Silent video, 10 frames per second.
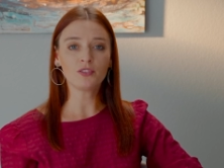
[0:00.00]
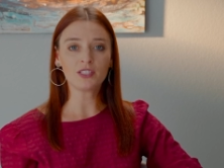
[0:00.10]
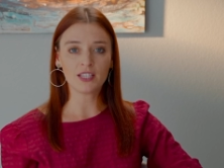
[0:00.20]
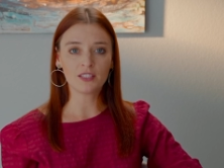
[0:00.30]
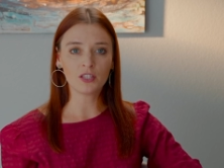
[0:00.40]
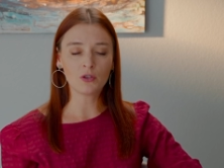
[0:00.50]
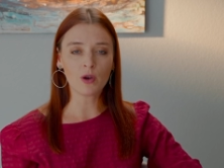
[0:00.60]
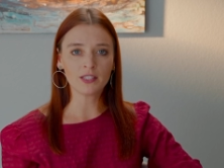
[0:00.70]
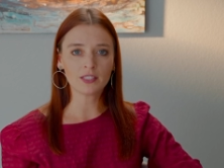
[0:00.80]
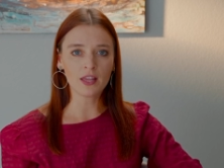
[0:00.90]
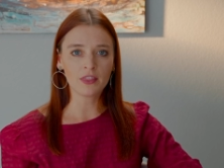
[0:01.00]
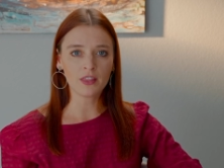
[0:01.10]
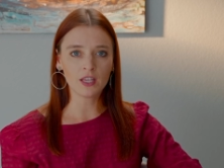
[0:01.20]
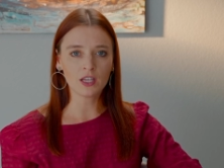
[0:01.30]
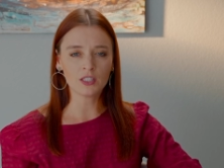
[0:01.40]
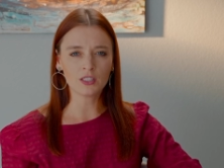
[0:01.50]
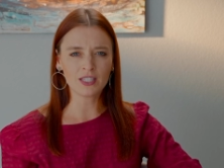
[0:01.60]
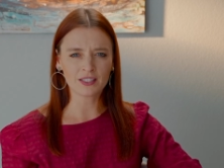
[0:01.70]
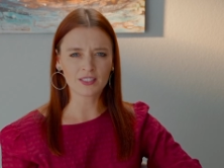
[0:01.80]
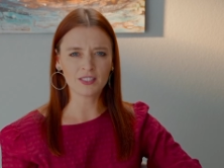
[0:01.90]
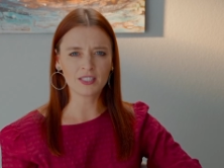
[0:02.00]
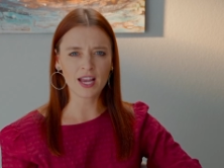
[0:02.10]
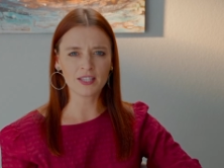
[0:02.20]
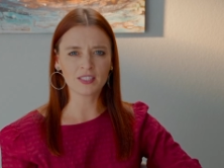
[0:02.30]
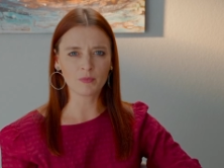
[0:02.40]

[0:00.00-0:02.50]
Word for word: other states in the US, I think Texas has